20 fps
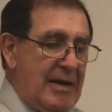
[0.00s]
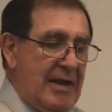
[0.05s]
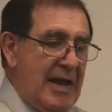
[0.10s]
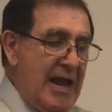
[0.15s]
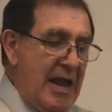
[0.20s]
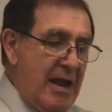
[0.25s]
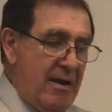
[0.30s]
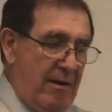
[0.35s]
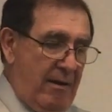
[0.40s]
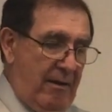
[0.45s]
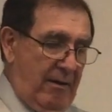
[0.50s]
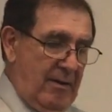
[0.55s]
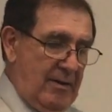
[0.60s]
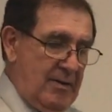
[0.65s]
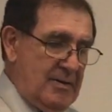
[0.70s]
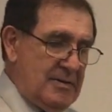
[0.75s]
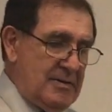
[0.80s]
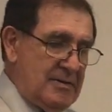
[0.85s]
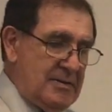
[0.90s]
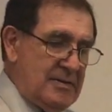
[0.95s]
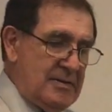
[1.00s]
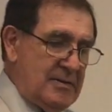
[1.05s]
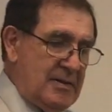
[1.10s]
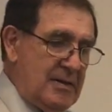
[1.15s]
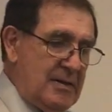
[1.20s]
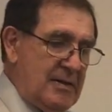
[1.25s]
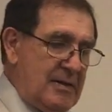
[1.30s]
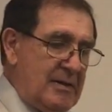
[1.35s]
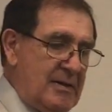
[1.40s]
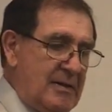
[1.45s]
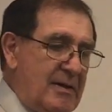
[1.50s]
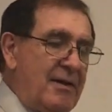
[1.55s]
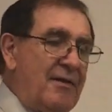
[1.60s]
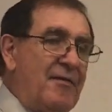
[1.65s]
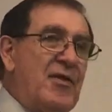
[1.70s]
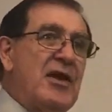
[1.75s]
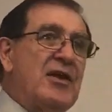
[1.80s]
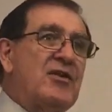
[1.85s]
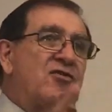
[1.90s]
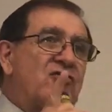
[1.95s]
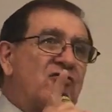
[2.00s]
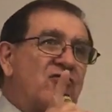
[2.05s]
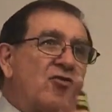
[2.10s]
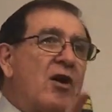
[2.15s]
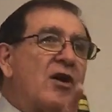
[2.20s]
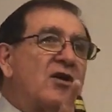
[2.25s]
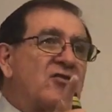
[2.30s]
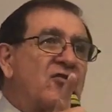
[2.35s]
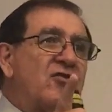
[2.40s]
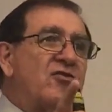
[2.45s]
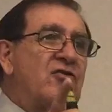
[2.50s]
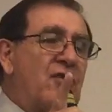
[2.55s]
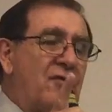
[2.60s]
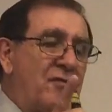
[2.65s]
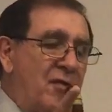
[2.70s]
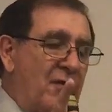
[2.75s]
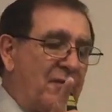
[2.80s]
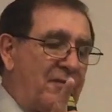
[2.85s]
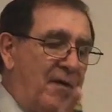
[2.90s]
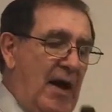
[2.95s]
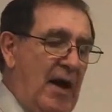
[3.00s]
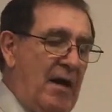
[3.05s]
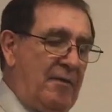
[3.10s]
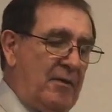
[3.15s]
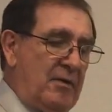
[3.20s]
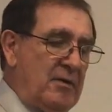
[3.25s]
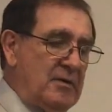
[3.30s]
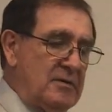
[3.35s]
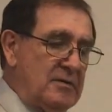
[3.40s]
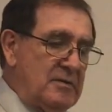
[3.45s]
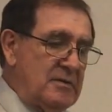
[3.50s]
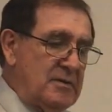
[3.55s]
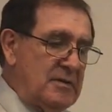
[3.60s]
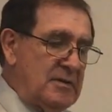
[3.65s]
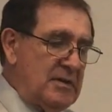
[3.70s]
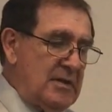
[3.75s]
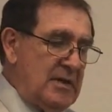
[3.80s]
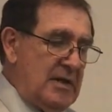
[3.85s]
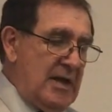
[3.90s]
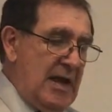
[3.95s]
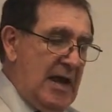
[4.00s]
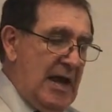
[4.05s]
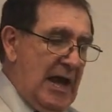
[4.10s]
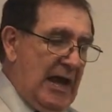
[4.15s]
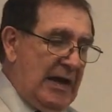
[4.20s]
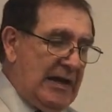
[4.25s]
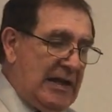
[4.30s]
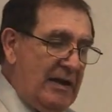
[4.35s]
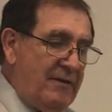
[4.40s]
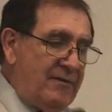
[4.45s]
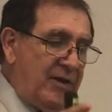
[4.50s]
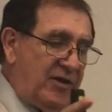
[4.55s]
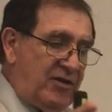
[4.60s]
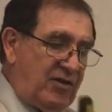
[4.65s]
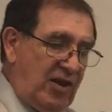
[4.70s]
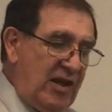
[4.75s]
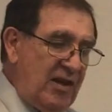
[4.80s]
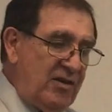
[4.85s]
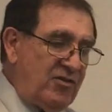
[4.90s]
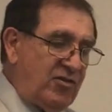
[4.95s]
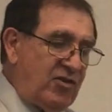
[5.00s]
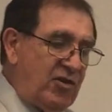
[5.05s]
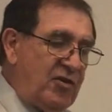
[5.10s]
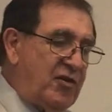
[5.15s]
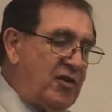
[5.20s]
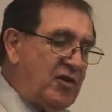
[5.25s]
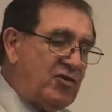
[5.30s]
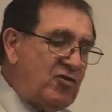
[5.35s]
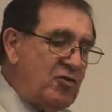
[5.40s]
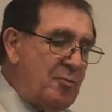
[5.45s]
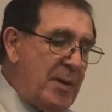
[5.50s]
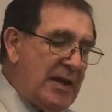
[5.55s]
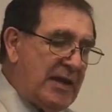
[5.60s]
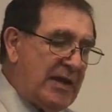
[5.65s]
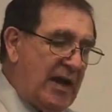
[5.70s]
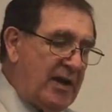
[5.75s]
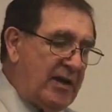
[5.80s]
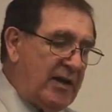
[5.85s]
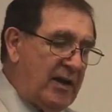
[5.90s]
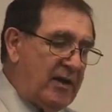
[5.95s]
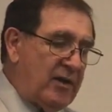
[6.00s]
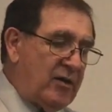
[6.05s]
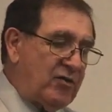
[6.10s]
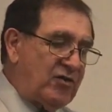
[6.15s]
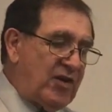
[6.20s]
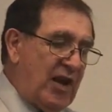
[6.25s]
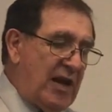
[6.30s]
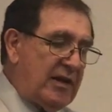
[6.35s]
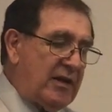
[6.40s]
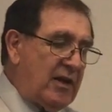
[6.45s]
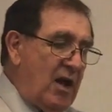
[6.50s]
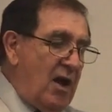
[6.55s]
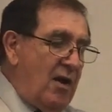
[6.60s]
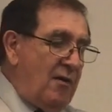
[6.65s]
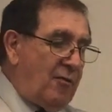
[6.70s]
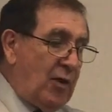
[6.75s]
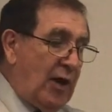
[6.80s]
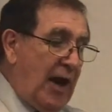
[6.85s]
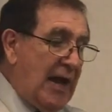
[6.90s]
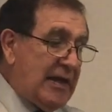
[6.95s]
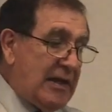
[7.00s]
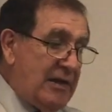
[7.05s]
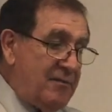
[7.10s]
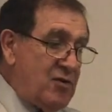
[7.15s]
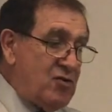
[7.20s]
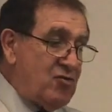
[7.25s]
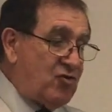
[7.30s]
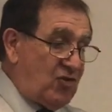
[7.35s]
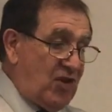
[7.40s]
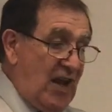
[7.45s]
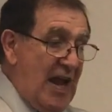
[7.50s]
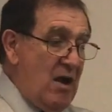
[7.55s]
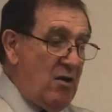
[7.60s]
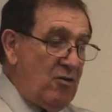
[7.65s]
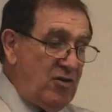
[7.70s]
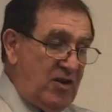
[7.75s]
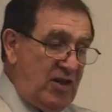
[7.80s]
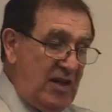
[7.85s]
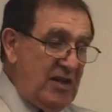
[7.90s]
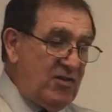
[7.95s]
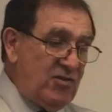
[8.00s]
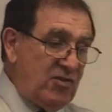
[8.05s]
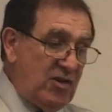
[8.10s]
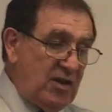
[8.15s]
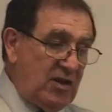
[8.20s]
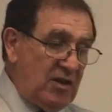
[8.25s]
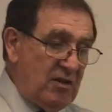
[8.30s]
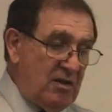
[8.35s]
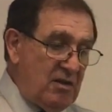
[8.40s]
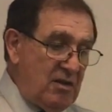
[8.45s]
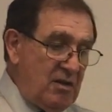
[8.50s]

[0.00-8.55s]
Hear the instructions of your father and give attention that you may gain understanding. For I give you sound teaching.